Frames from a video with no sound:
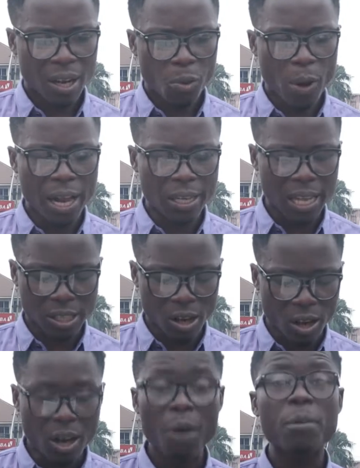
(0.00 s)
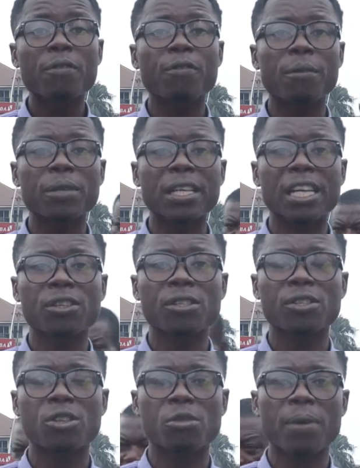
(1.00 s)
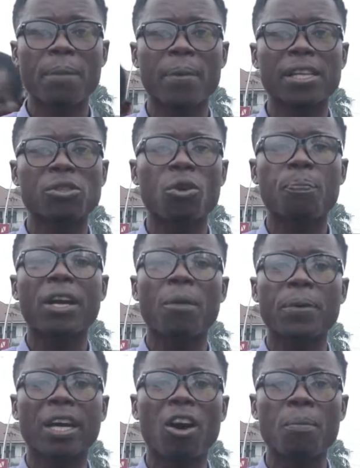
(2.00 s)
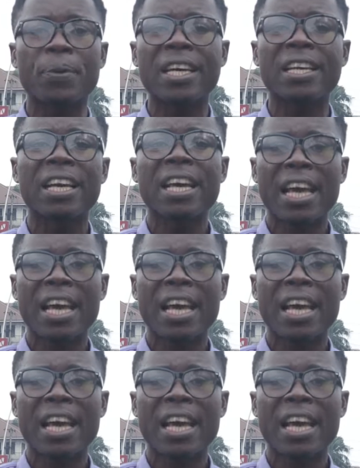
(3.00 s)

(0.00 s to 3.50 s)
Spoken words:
Well, that's all coming from the Nation's newspaper, so pick up a copy